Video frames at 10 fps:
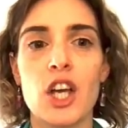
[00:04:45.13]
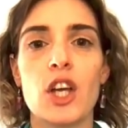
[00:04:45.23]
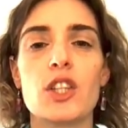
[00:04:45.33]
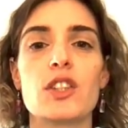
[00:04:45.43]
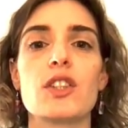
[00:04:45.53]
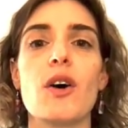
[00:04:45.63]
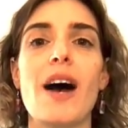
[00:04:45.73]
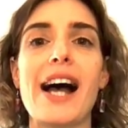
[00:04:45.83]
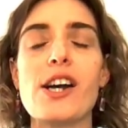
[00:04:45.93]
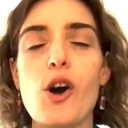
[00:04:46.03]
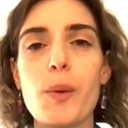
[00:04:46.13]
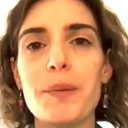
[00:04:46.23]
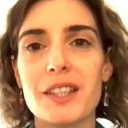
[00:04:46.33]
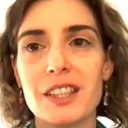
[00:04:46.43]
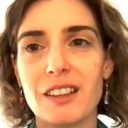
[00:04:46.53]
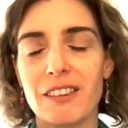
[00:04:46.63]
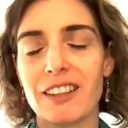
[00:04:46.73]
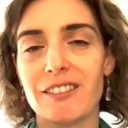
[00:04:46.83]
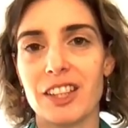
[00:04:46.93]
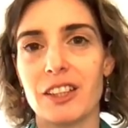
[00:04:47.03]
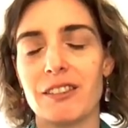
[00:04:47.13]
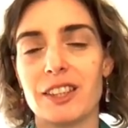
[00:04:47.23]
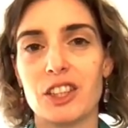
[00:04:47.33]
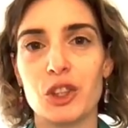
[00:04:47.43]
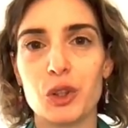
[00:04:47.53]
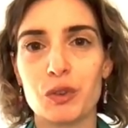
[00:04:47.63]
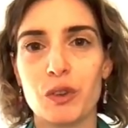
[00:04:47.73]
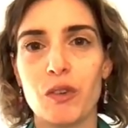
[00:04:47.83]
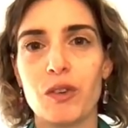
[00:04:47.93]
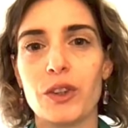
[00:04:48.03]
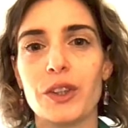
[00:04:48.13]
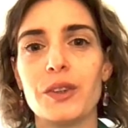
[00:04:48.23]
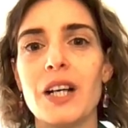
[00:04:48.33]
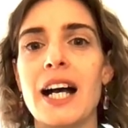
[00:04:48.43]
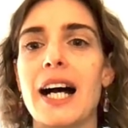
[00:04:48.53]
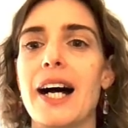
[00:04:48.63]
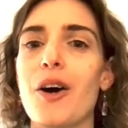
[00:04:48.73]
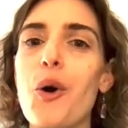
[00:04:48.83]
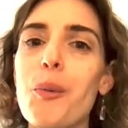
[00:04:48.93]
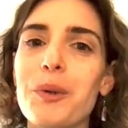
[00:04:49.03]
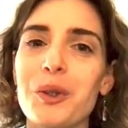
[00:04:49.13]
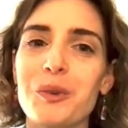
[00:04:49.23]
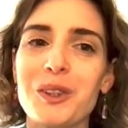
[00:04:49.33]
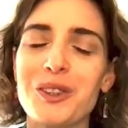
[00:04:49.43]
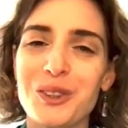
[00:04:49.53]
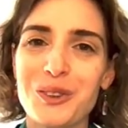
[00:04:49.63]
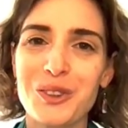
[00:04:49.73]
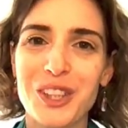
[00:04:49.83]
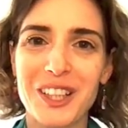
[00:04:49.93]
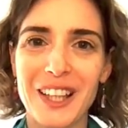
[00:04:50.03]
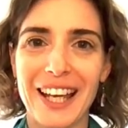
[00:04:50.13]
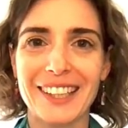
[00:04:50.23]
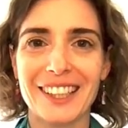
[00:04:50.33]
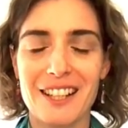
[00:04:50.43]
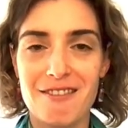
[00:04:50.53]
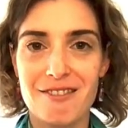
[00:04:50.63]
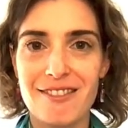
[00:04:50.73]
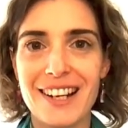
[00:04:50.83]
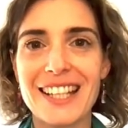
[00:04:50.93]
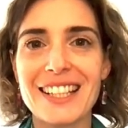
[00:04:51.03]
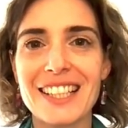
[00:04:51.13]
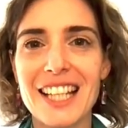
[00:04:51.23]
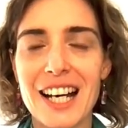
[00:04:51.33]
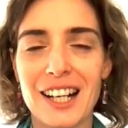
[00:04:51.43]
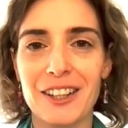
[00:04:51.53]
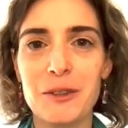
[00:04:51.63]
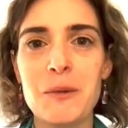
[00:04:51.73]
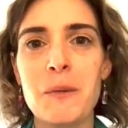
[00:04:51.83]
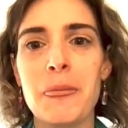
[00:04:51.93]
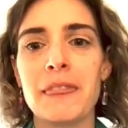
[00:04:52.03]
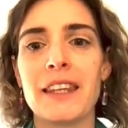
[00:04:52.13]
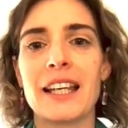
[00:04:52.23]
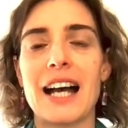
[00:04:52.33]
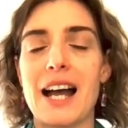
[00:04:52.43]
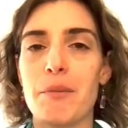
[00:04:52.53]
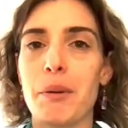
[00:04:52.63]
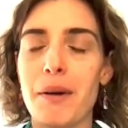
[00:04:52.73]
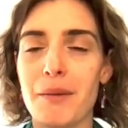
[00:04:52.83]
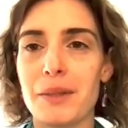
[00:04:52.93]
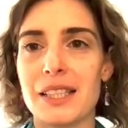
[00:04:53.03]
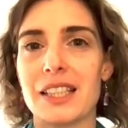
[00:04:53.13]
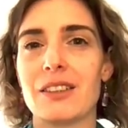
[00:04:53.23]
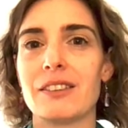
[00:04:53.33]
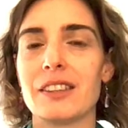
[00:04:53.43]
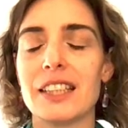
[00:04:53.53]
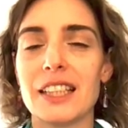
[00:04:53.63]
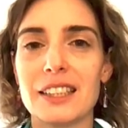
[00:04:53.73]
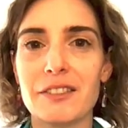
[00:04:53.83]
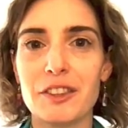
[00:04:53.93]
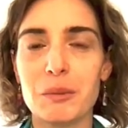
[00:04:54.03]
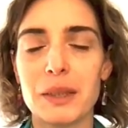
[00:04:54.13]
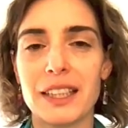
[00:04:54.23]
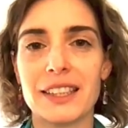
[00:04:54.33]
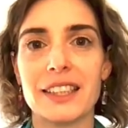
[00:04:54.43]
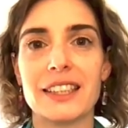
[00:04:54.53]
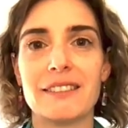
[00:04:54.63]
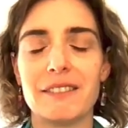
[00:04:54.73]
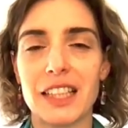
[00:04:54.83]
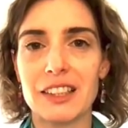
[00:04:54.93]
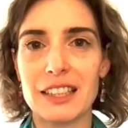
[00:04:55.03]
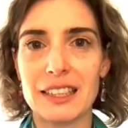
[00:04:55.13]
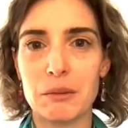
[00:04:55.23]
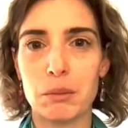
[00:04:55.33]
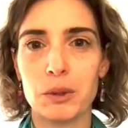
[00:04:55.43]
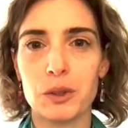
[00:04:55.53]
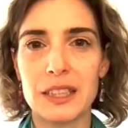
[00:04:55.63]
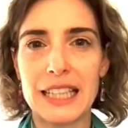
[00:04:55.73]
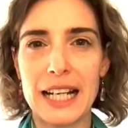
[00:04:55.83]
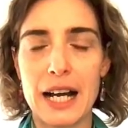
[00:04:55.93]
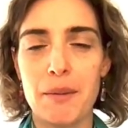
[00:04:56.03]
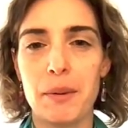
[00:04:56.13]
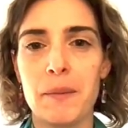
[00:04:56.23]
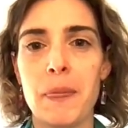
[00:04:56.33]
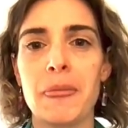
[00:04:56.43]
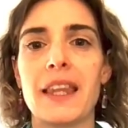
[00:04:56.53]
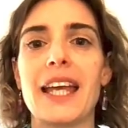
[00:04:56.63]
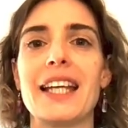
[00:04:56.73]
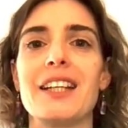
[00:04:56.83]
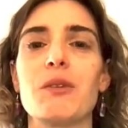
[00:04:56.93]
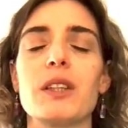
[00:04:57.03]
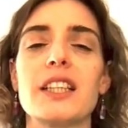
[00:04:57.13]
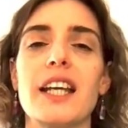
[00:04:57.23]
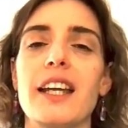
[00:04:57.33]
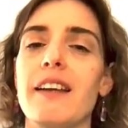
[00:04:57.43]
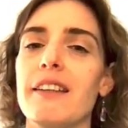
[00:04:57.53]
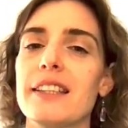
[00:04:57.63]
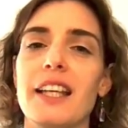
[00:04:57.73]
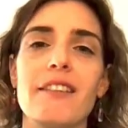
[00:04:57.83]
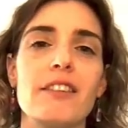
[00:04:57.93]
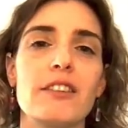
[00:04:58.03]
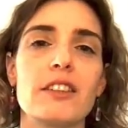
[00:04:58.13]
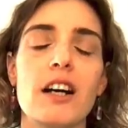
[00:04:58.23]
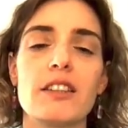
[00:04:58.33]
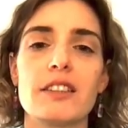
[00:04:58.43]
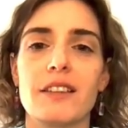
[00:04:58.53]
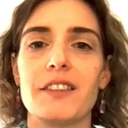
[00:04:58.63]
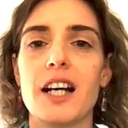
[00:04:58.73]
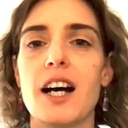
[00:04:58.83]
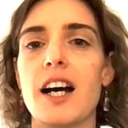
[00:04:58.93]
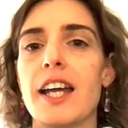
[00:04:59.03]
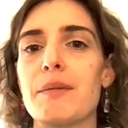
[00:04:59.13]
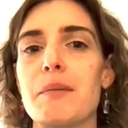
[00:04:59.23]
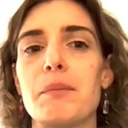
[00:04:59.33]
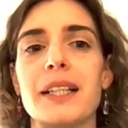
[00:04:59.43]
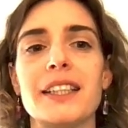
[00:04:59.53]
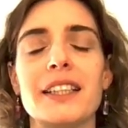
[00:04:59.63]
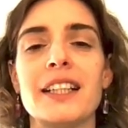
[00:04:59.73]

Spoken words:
So I hope this quick video was useful for you. I hope you will do your collection right now. I promise it only takes a few minutes. It's very simple to set up, and it will save you tons of time, money,